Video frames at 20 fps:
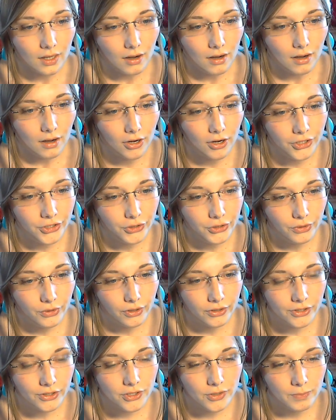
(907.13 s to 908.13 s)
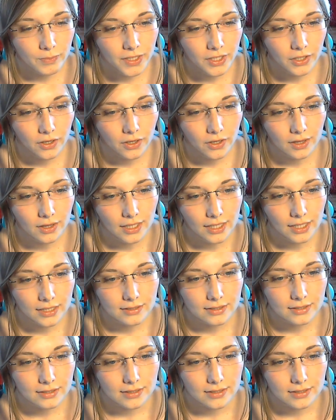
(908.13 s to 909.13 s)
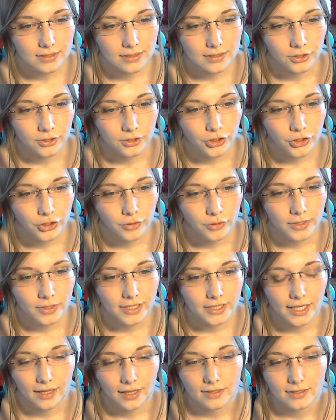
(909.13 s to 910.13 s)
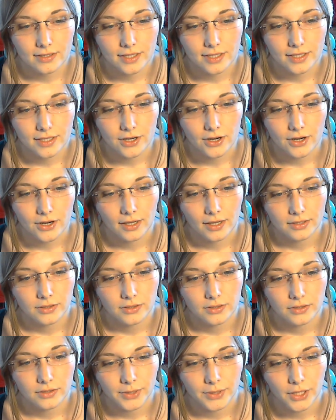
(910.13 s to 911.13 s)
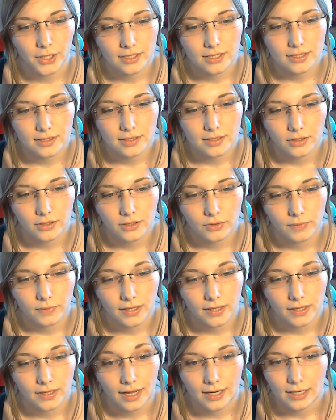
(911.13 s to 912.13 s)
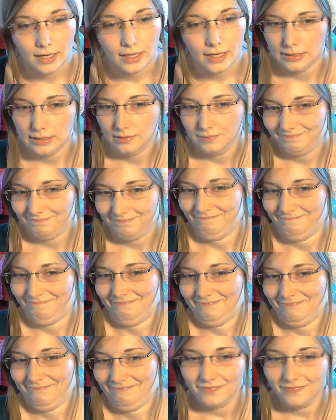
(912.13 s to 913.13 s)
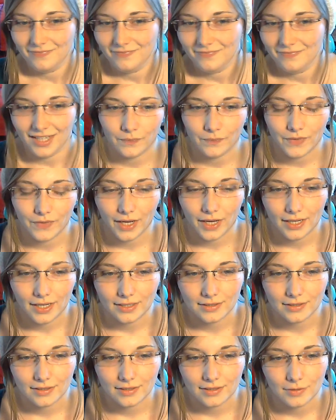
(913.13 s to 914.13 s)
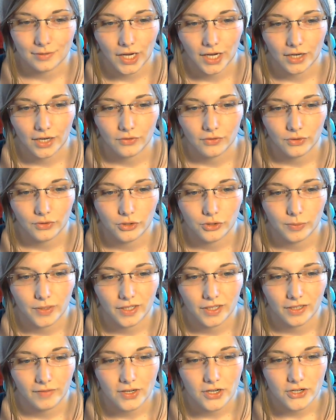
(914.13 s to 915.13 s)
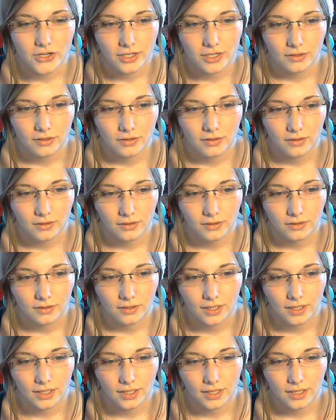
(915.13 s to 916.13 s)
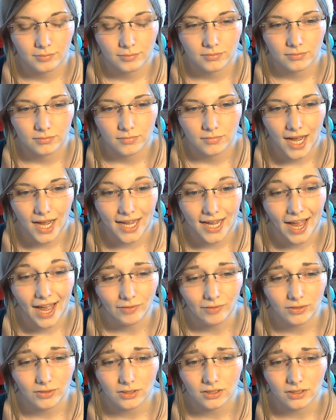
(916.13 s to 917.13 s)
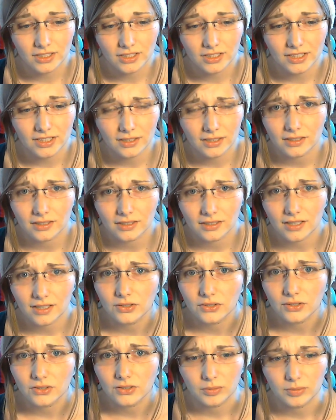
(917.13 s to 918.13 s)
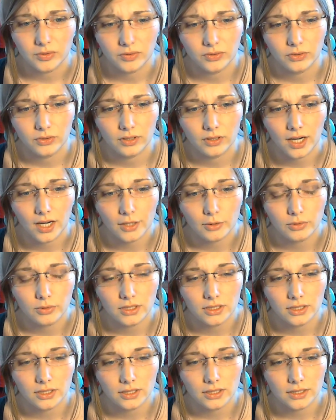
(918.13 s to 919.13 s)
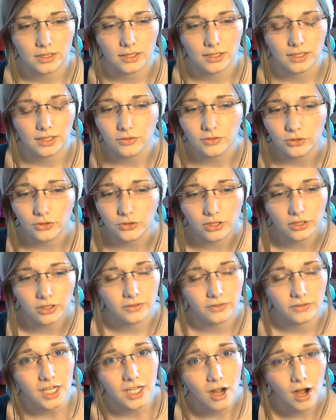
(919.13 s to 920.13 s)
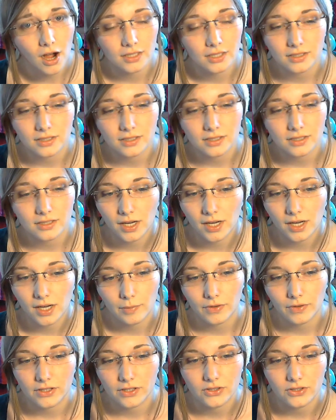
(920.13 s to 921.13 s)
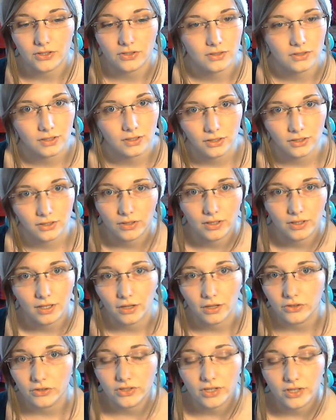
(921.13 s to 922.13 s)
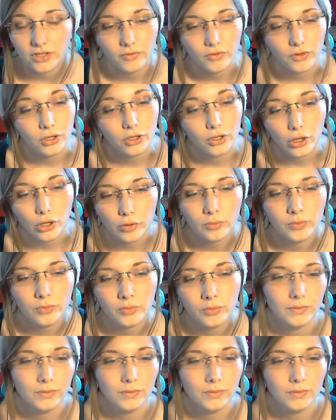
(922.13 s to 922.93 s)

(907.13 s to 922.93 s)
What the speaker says: Are you going to be on the XXL Tuber Day this year? To be honest, I don't even know what that is. I guess it's some kind of YouTube convention. I haven't looked into this kind of stuff before. I would love to go to VidCon someday, but that's just, you know, on the other side of the globe.